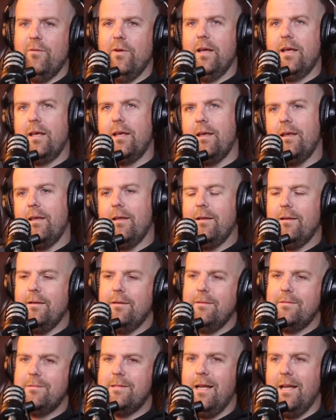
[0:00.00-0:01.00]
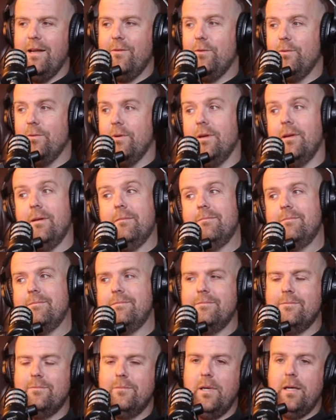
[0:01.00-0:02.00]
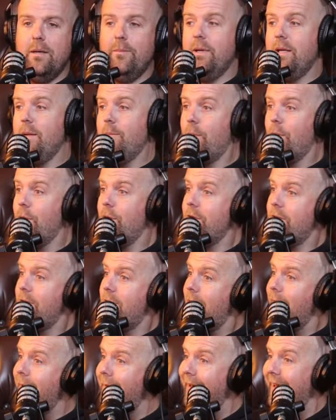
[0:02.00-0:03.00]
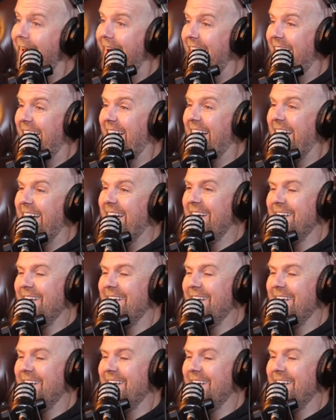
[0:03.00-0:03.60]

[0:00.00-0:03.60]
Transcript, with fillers: like tell everyone I, am unemployed. Yeah, yeah.